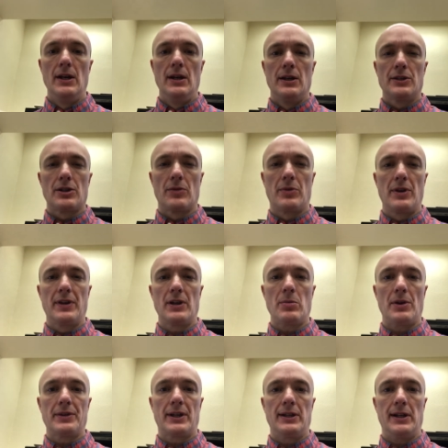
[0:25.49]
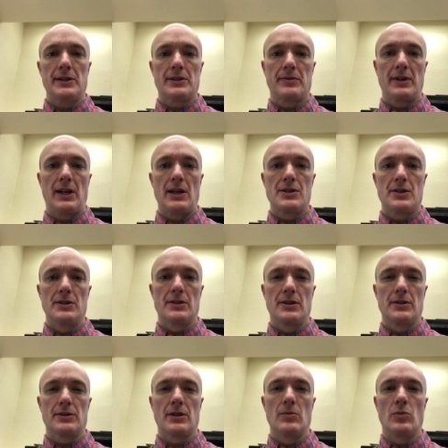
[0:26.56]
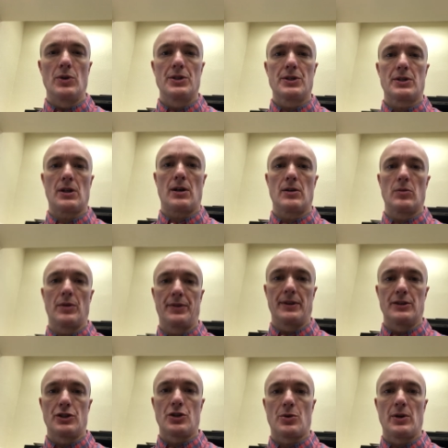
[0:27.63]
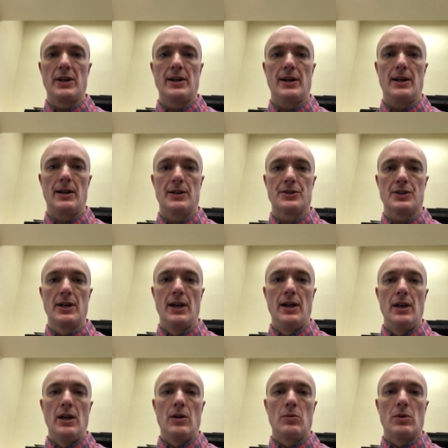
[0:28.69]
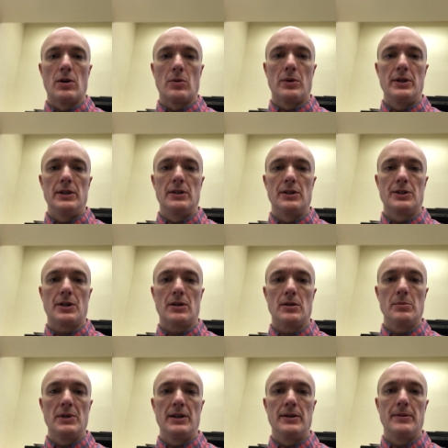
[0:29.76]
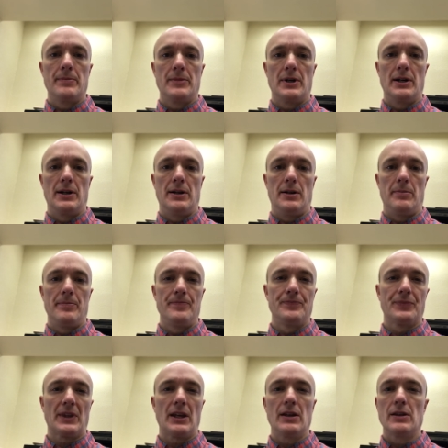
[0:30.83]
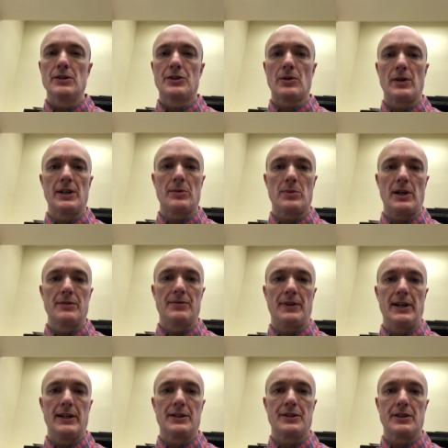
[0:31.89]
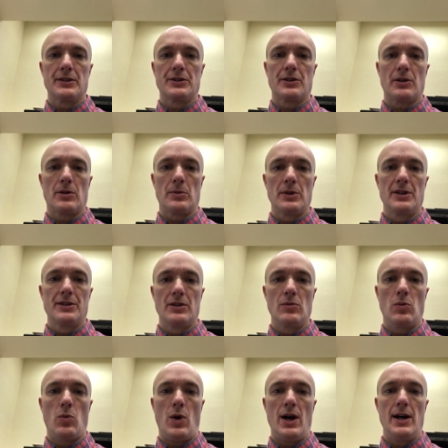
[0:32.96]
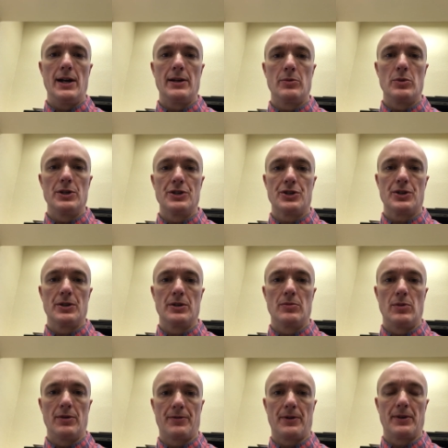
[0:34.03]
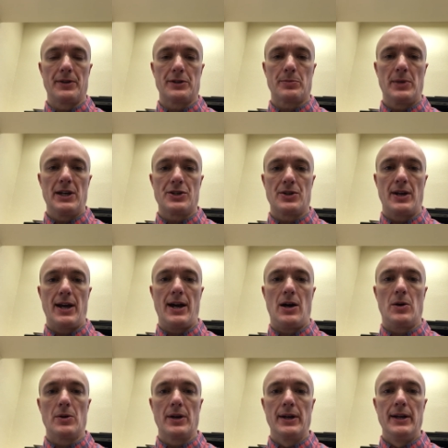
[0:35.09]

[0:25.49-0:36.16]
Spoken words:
So if we think about the classification system, we start with the triage, where we determine is there any red flags? Is there a reason why we should refer this patient out?